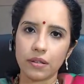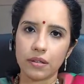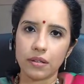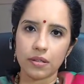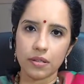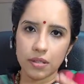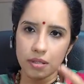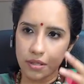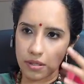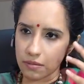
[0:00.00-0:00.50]

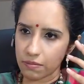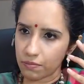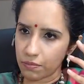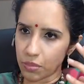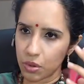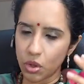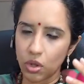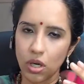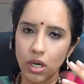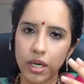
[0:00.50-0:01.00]
This is
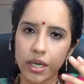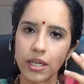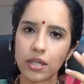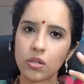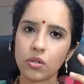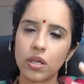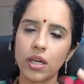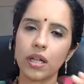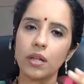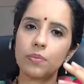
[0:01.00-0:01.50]

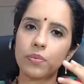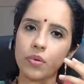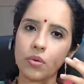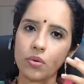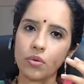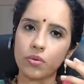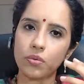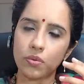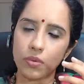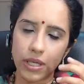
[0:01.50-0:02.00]
purely to help
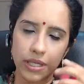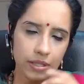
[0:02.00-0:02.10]
you,